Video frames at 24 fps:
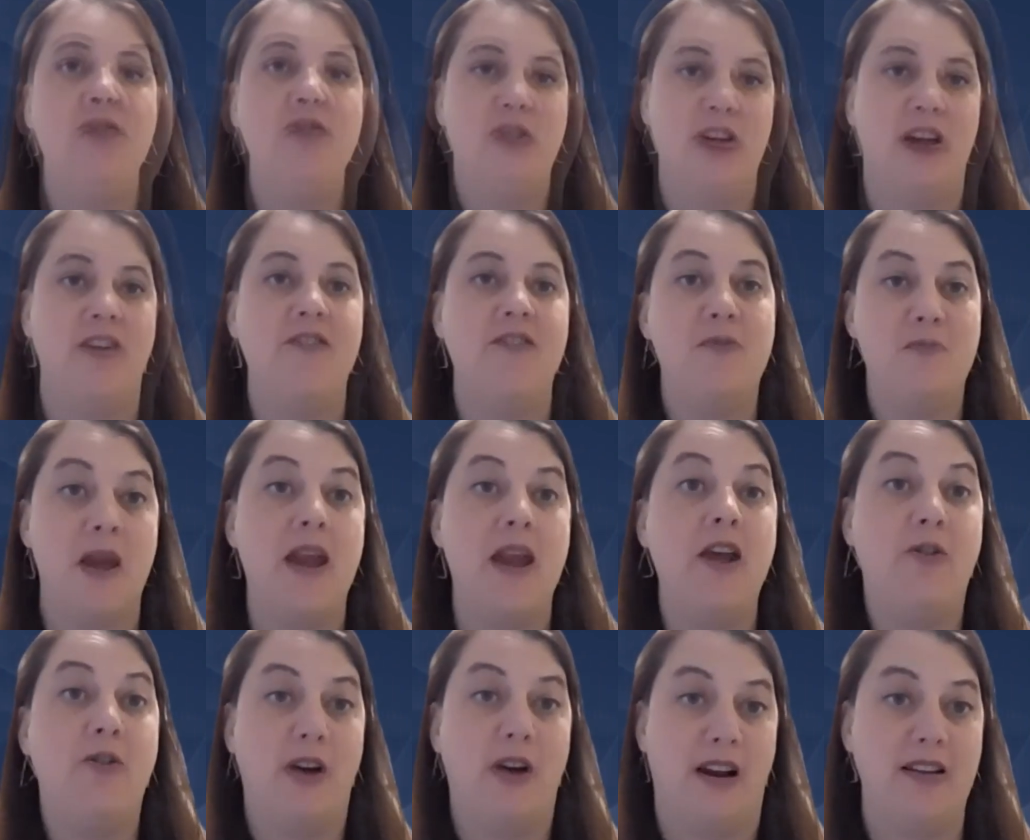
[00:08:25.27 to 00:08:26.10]
You've done your
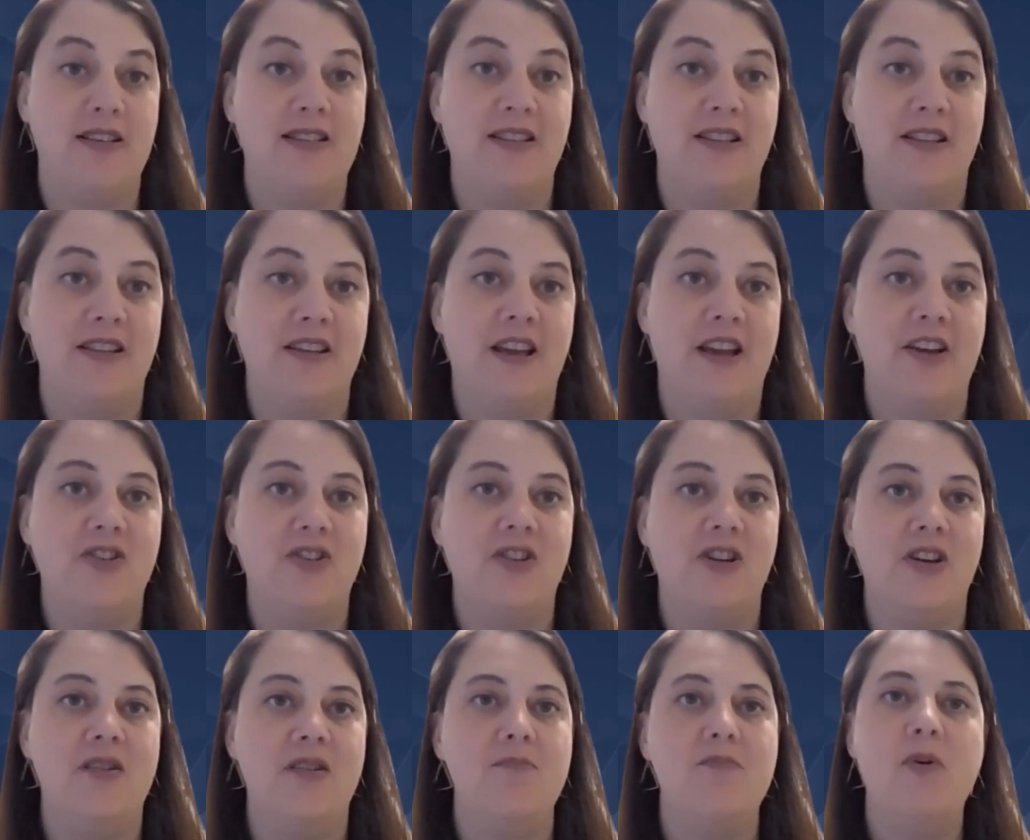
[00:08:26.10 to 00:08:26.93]
bank
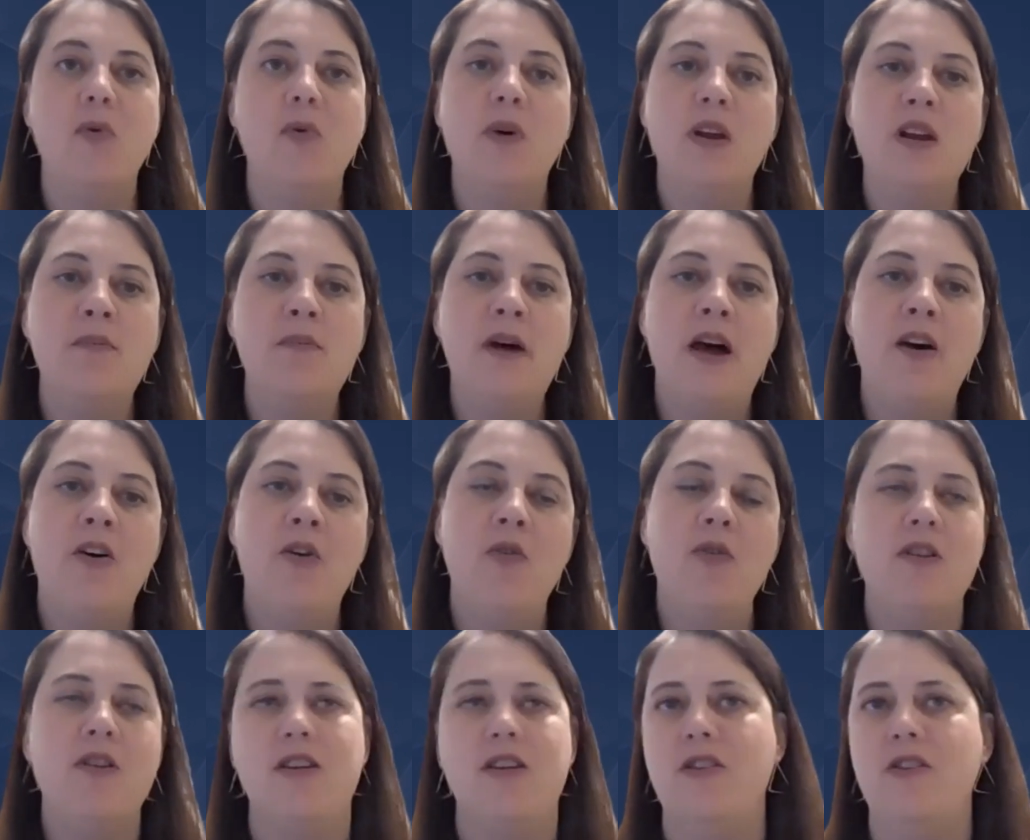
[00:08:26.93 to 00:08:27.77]
reconciliation. But what
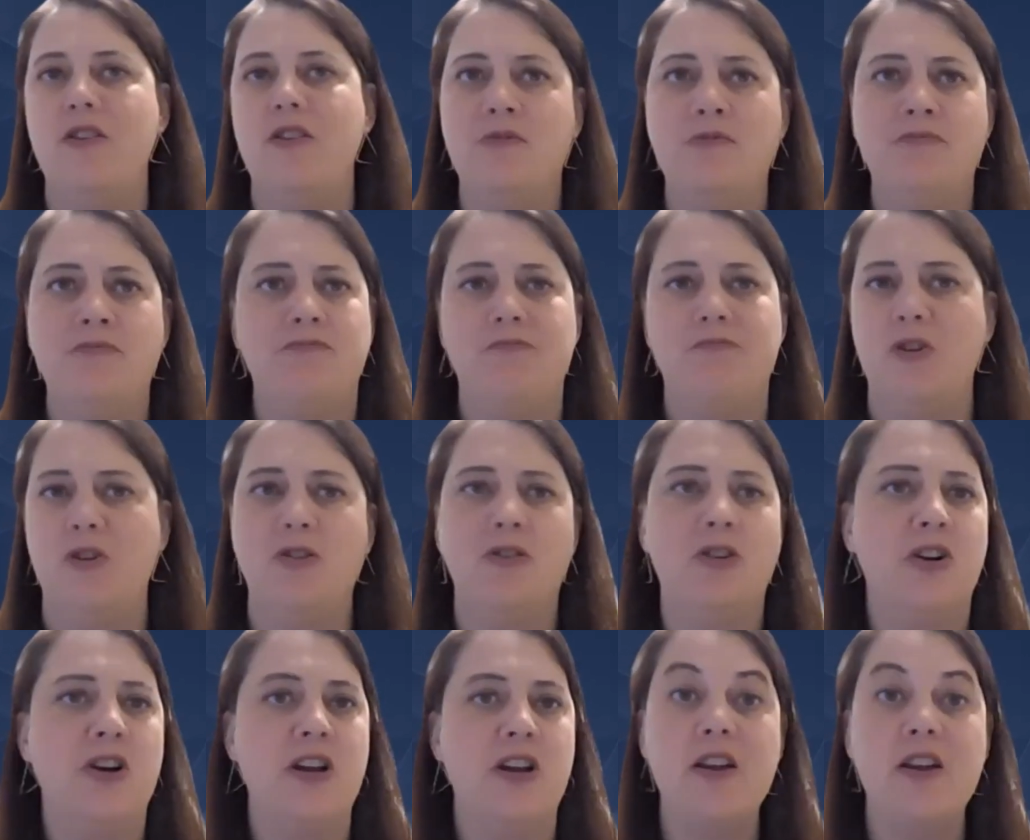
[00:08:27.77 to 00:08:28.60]
about you?
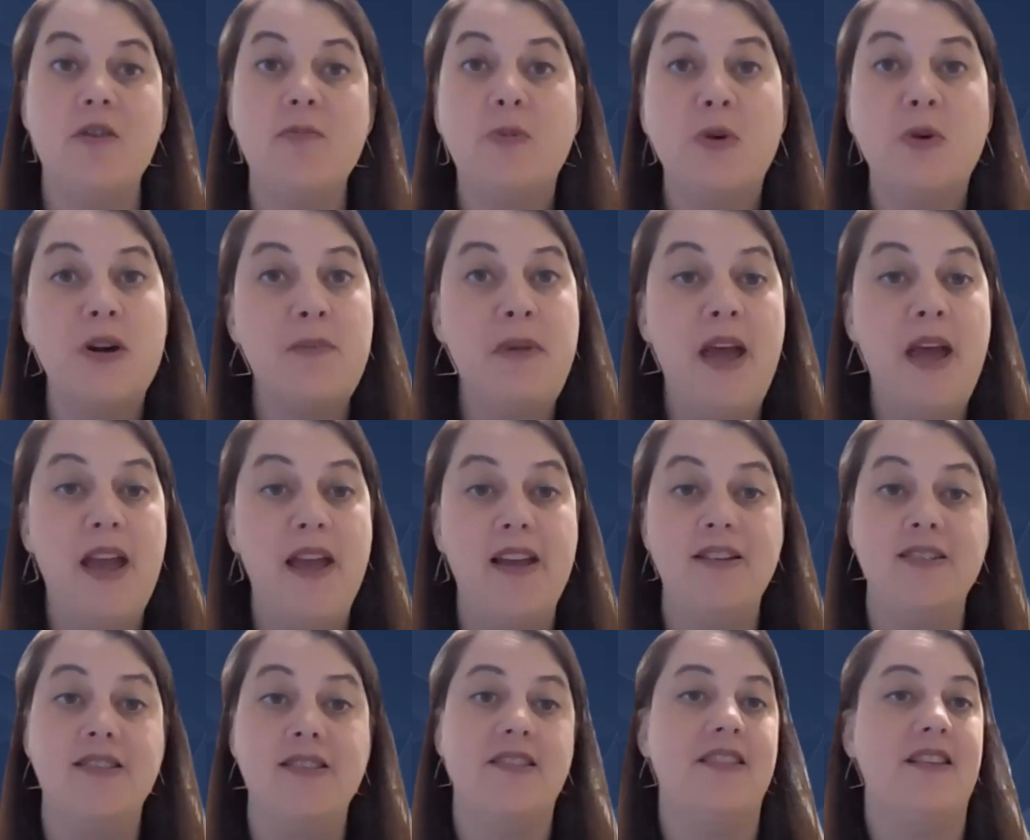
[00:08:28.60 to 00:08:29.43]
You're looking at
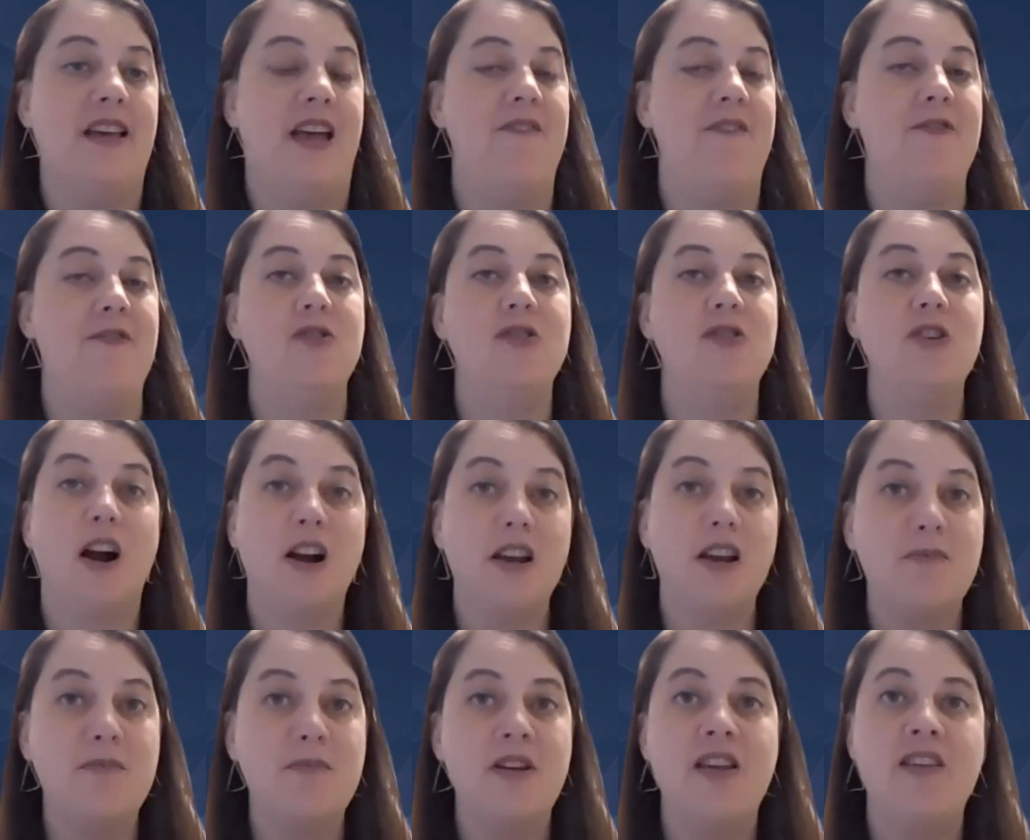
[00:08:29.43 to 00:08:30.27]
prepaids. Have you
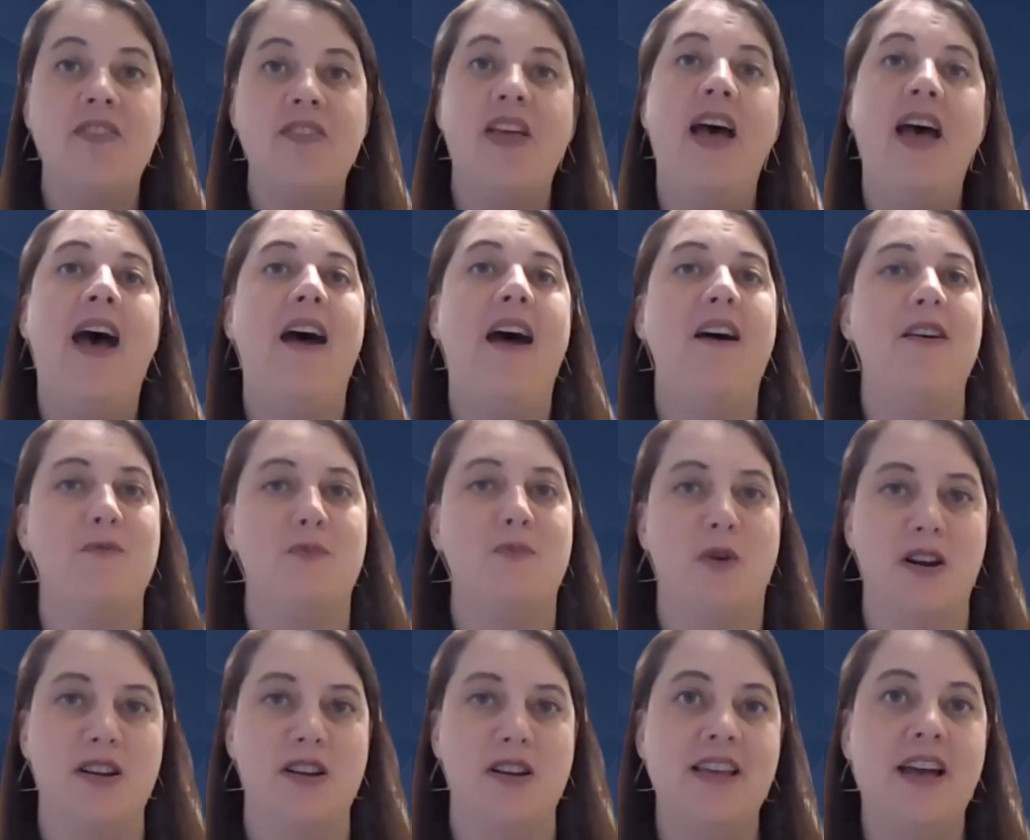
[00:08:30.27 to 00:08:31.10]
documented that?
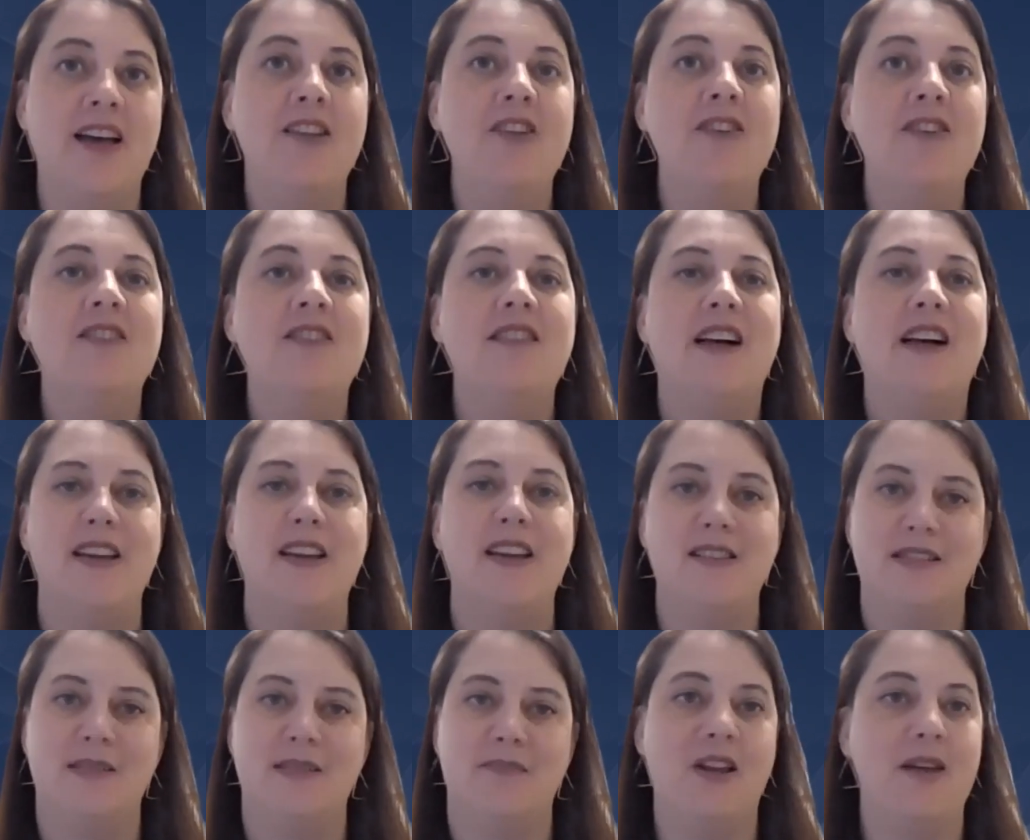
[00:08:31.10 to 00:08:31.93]
What does that look
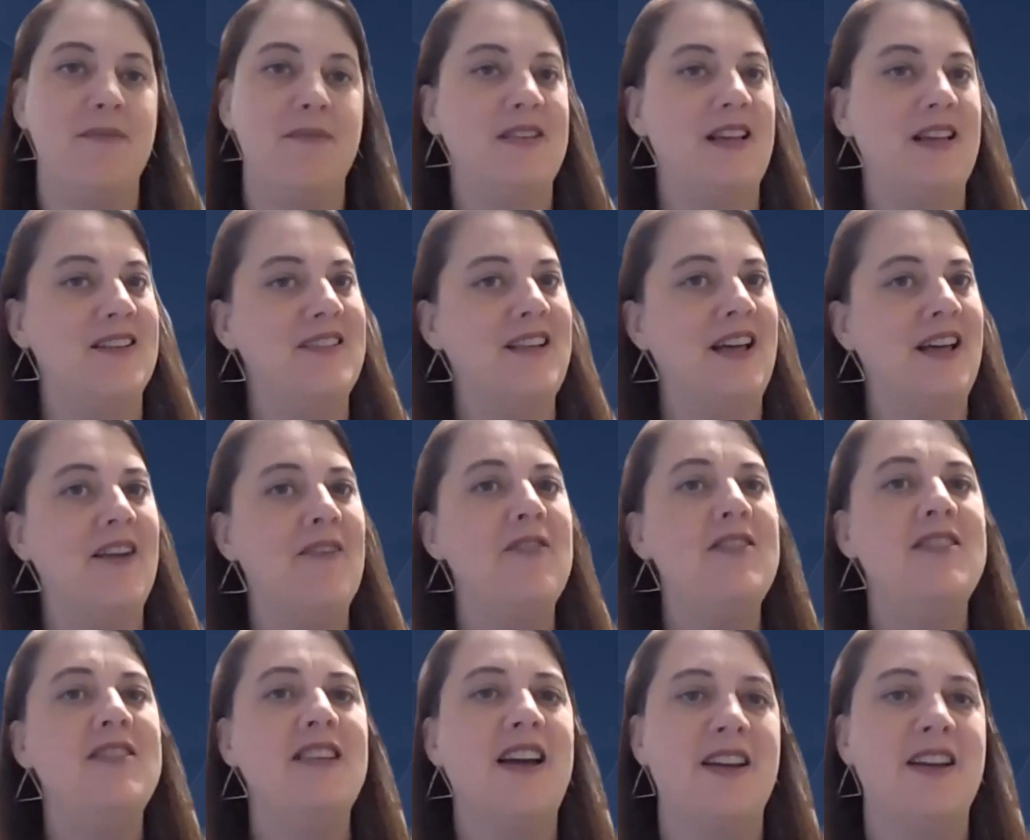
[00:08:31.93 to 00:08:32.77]
like? Sometimes that's not
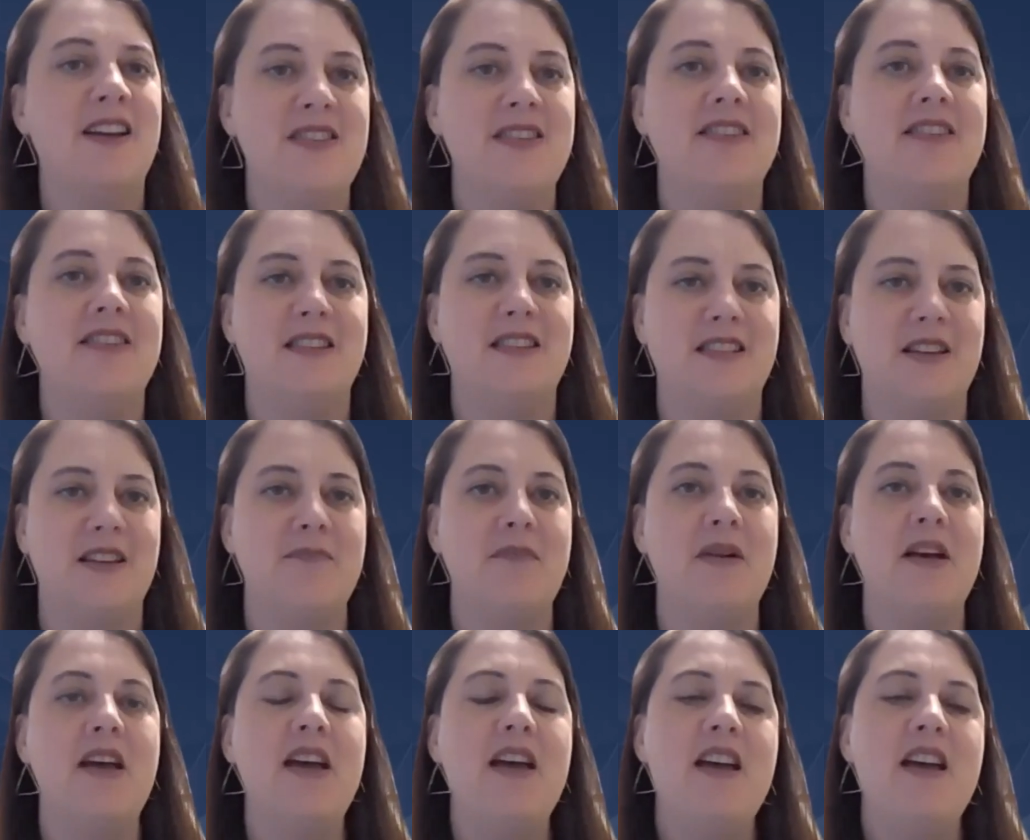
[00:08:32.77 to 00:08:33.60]
inside the
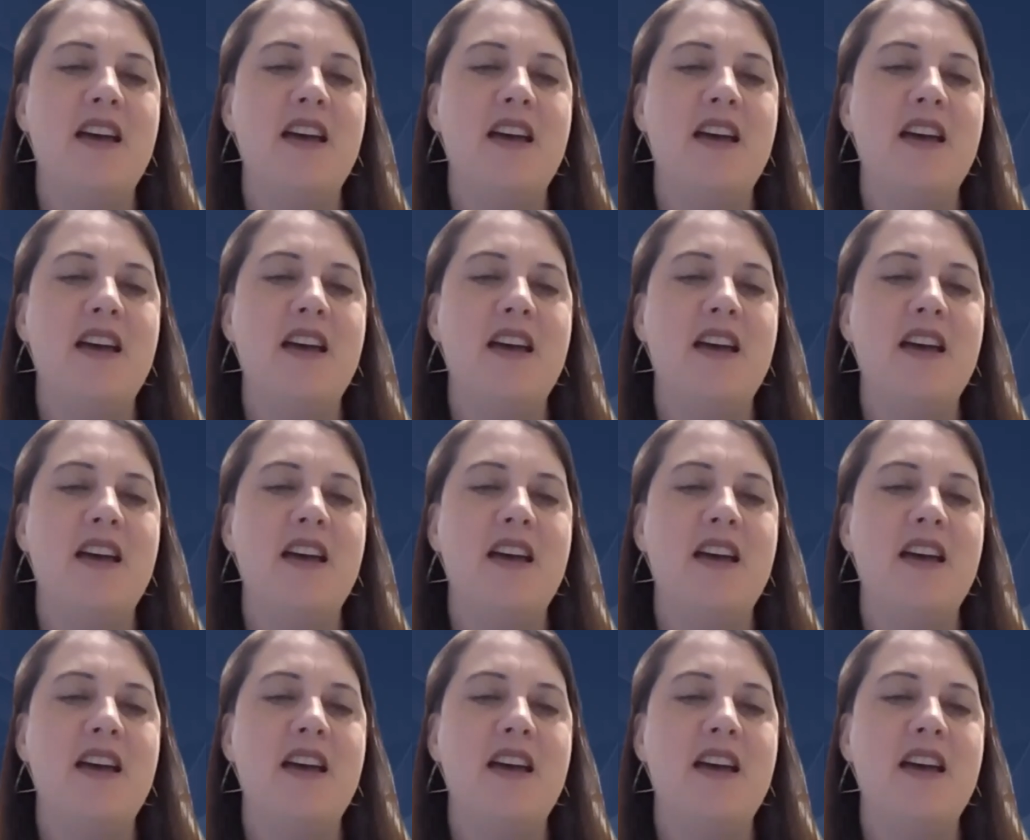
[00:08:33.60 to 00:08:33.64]
system.